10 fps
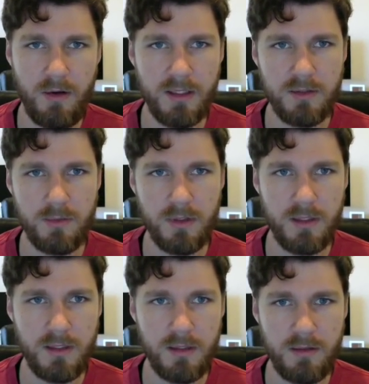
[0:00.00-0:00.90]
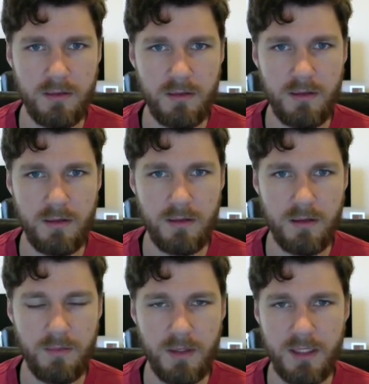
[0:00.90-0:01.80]
Okay, so we're going to,
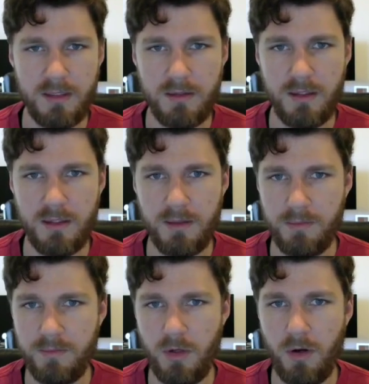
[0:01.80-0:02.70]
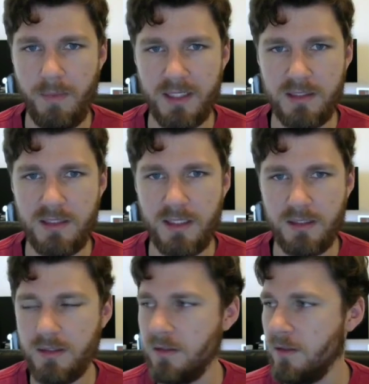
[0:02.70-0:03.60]
money is going to go up by
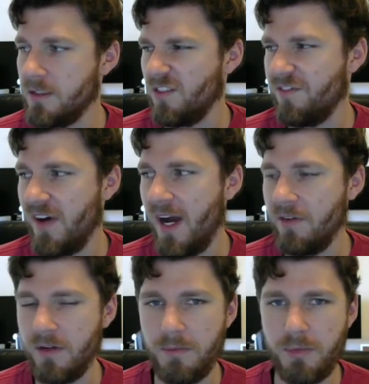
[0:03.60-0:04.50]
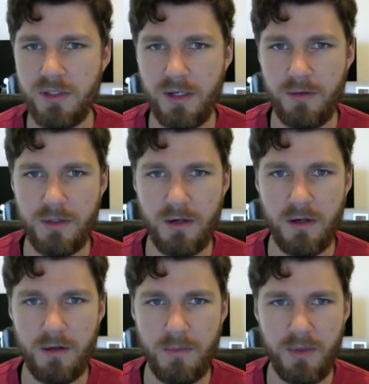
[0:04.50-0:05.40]
six. That's a 500%
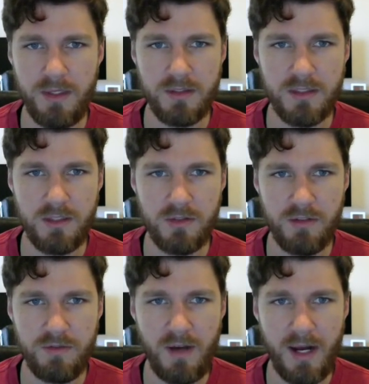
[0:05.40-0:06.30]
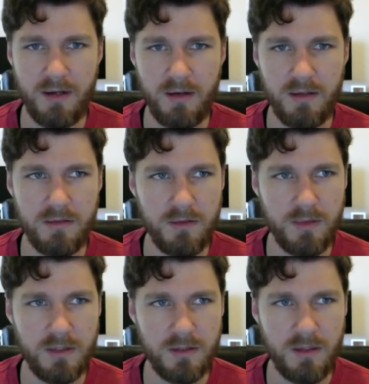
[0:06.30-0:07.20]
return, but we can just use a factor. So
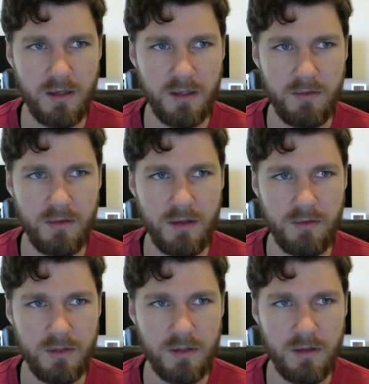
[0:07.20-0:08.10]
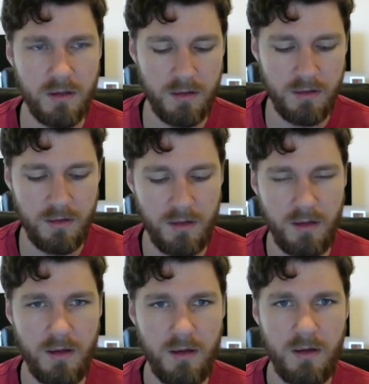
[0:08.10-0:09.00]
we just call it rate of return
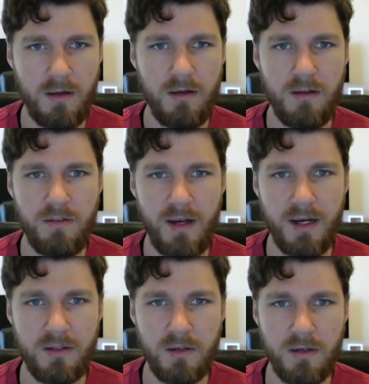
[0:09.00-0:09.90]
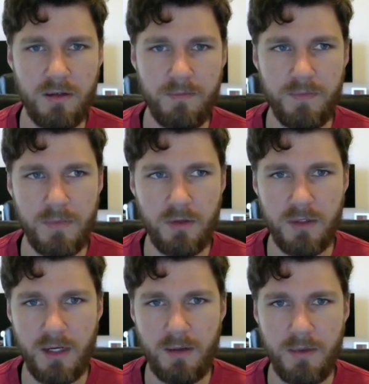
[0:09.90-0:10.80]
factor to
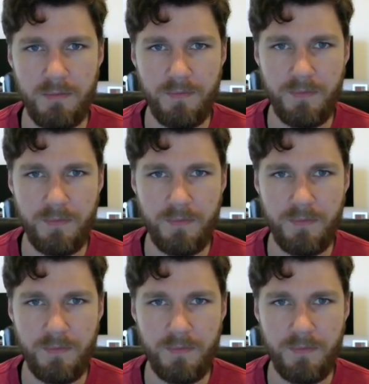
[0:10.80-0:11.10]
retirement.